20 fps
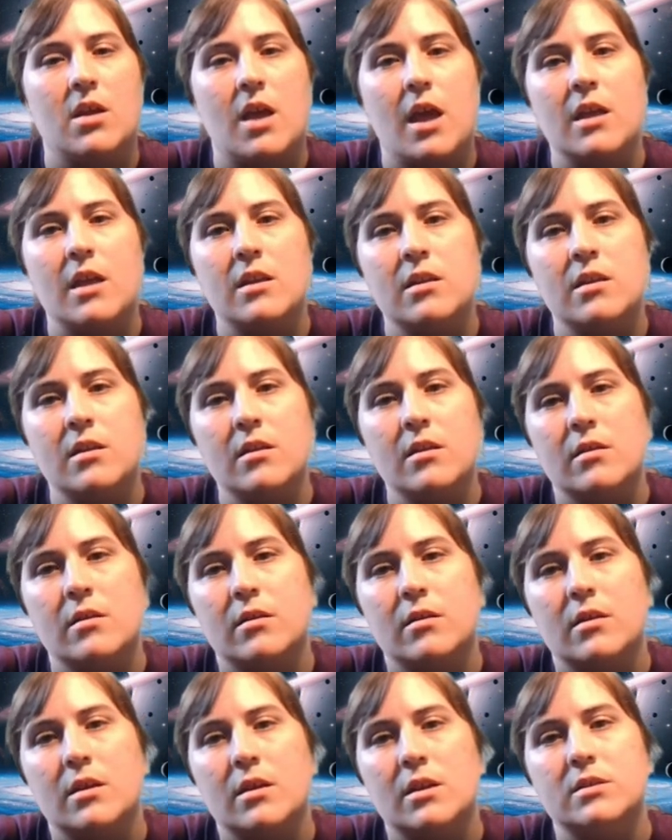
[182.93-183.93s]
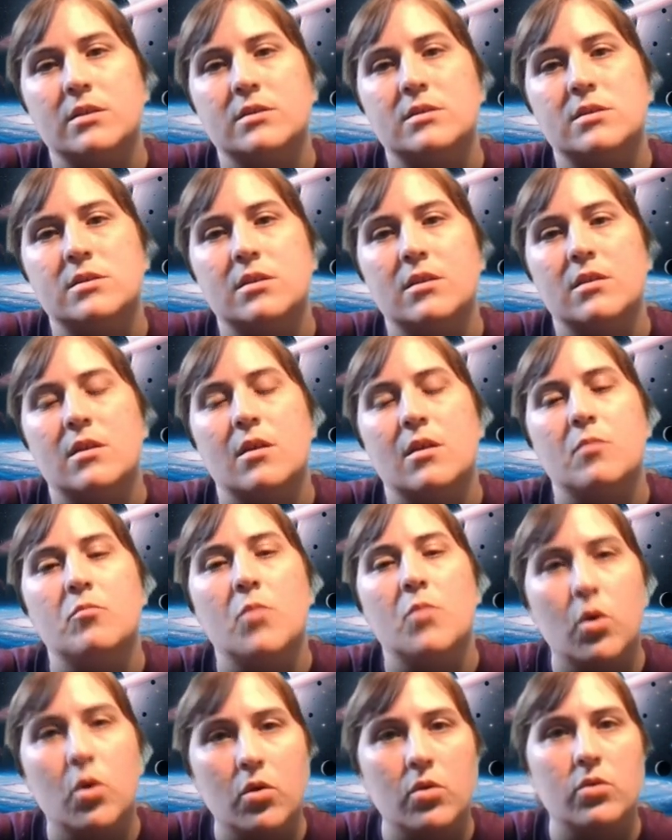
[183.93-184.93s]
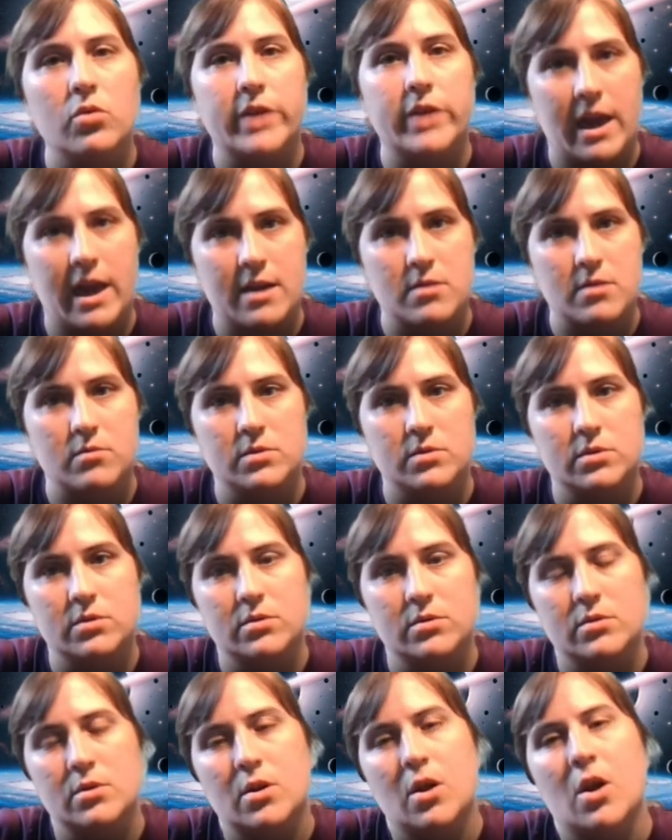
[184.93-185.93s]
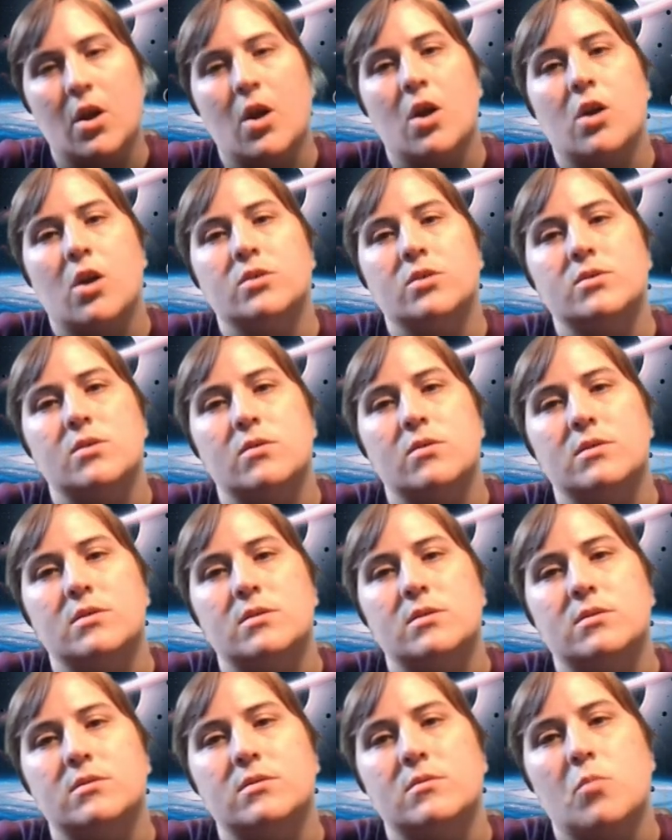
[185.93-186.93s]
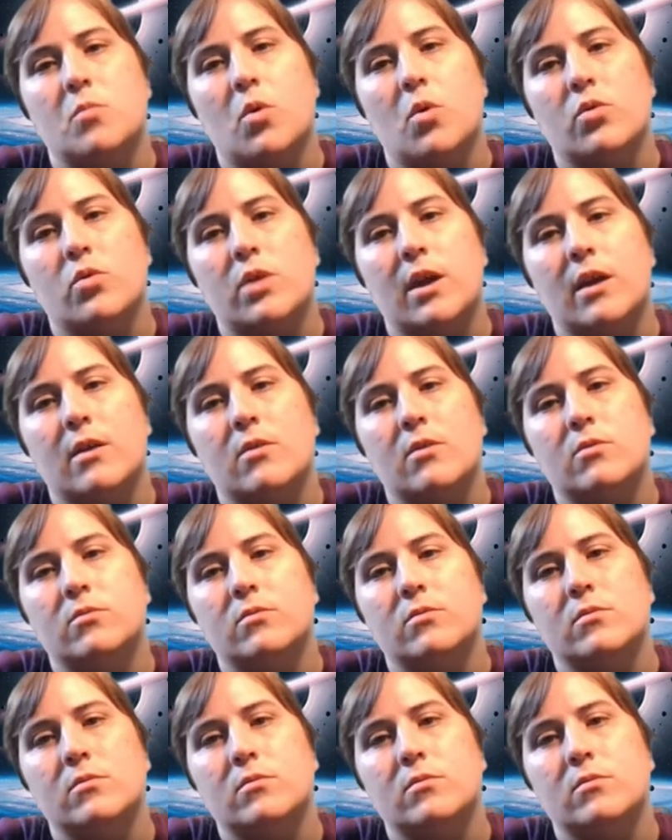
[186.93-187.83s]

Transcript: N is the mole count. So this is the mole count.